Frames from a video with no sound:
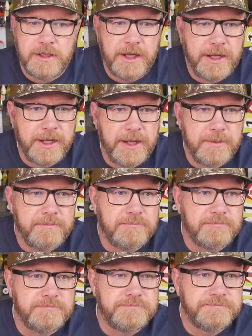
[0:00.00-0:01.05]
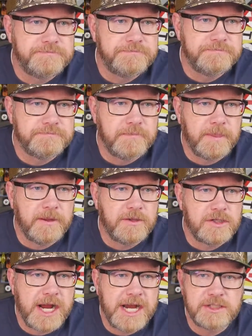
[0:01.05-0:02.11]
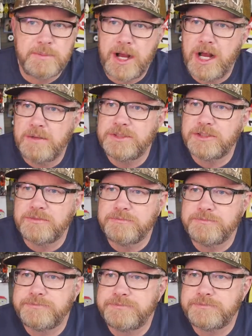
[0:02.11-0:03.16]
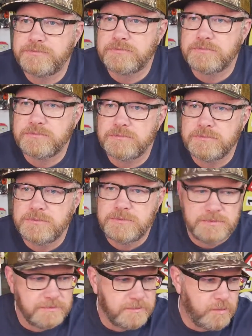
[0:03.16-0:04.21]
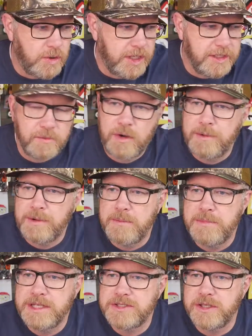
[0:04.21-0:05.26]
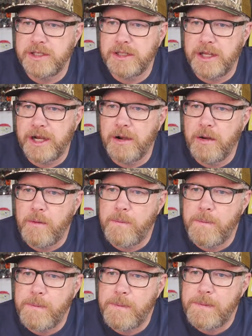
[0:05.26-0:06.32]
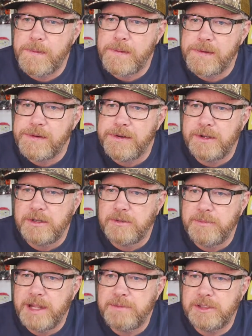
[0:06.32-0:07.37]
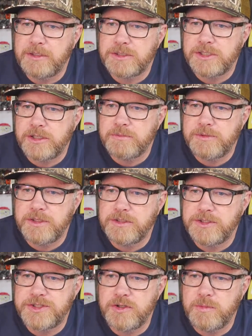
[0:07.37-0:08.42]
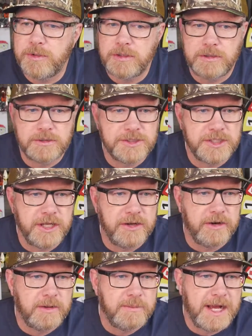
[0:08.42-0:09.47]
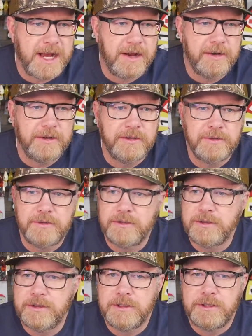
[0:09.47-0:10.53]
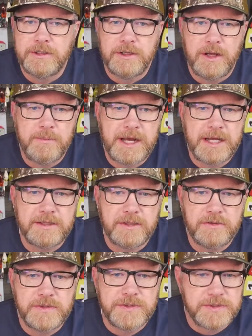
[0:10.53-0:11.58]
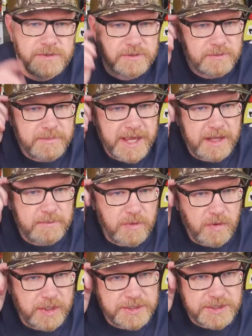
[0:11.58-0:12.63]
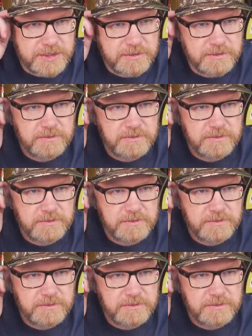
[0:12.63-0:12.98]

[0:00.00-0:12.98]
um, trash bombs. What what am I missing there? Maybe there's something super secret about about those bad boys.